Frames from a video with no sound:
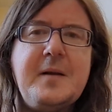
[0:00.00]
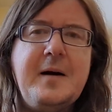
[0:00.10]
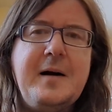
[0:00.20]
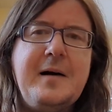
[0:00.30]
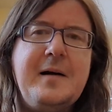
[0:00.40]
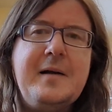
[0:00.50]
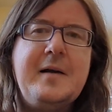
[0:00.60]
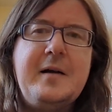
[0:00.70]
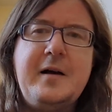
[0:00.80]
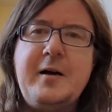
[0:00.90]

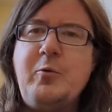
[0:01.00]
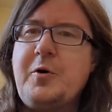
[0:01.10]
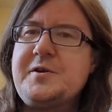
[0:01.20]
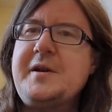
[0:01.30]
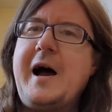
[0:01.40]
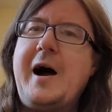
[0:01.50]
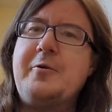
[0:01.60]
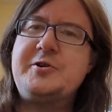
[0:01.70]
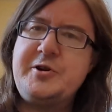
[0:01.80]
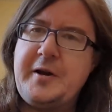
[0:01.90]
what's
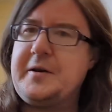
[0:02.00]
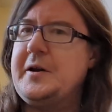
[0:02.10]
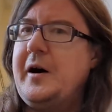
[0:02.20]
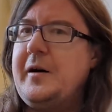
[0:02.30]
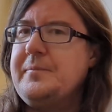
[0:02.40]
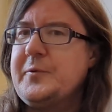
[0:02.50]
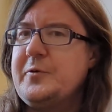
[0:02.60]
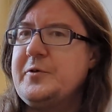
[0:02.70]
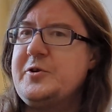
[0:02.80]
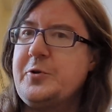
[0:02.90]
now Czechia,
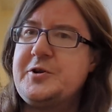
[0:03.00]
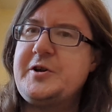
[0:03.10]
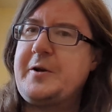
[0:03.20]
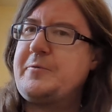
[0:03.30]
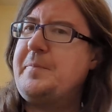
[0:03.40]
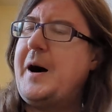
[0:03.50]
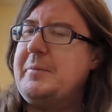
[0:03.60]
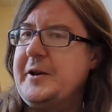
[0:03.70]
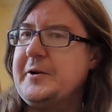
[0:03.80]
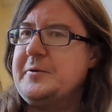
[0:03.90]
or the Czech
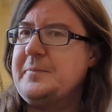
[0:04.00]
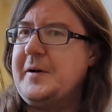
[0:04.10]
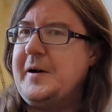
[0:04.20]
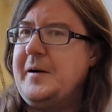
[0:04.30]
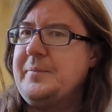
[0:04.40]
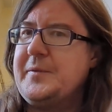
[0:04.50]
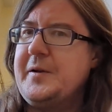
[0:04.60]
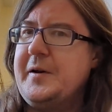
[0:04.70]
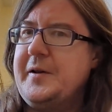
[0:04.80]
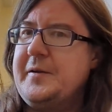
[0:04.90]
Republic,
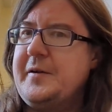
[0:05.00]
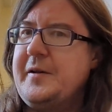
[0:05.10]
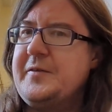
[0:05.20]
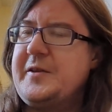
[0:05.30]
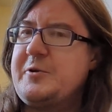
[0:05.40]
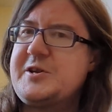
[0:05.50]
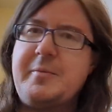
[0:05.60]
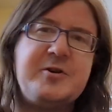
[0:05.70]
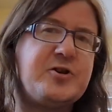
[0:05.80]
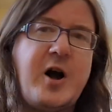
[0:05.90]
and there's
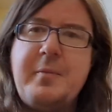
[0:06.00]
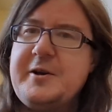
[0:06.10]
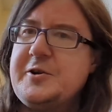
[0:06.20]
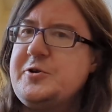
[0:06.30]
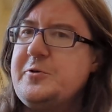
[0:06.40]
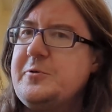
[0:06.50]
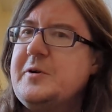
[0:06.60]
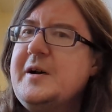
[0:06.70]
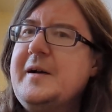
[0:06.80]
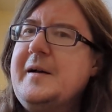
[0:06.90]
some in Germany
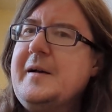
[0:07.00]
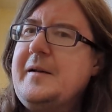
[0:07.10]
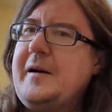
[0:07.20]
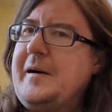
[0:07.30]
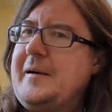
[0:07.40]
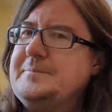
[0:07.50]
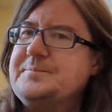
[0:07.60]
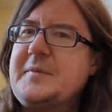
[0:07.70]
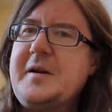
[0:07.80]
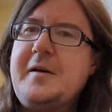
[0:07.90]
too.
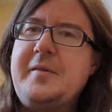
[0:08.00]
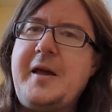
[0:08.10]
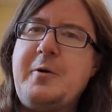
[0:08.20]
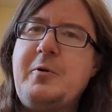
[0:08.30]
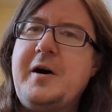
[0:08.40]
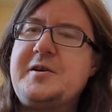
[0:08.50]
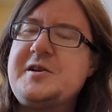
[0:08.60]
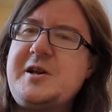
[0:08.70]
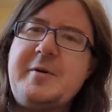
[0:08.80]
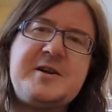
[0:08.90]
They were to
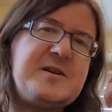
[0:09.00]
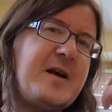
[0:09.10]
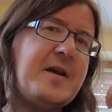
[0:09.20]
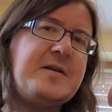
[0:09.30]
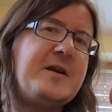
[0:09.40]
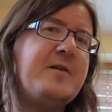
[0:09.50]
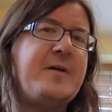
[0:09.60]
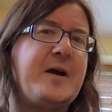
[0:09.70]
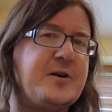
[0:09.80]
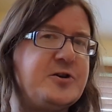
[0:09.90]
some extent
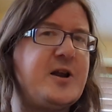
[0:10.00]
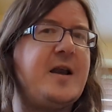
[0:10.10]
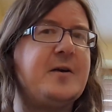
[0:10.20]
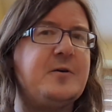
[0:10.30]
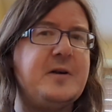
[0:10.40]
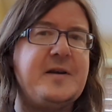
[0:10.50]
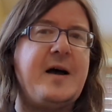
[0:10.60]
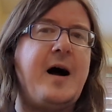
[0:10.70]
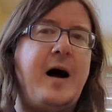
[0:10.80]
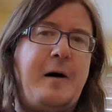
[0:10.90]
evangelical in
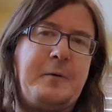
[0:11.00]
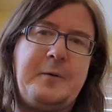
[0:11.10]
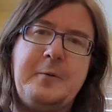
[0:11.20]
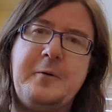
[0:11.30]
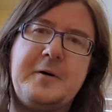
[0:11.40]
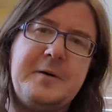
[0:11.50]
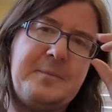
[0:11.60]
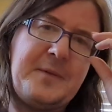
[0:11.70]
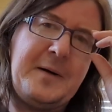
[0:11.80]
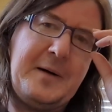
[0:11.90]
their outlook,
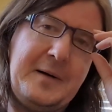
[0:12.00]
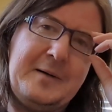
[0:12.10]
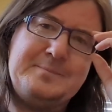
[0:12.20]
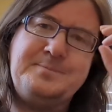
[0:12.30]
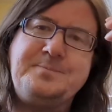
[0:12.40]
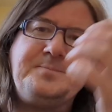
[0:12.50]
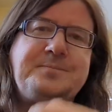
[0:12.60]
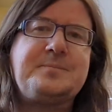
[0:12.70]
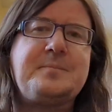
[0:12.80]
and